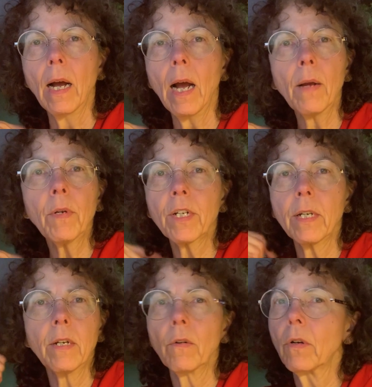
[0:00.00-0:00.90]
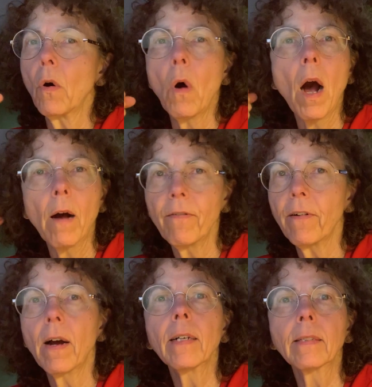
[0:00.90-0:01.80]
I would, go
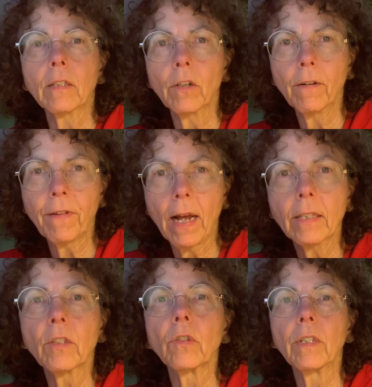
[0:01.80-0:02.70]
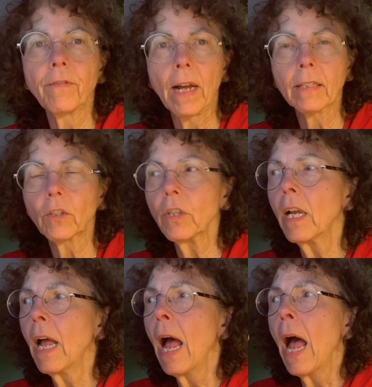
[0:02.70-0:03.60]
faster and faster and faster.
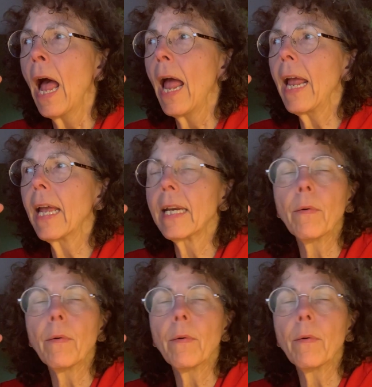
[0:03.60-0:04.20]
And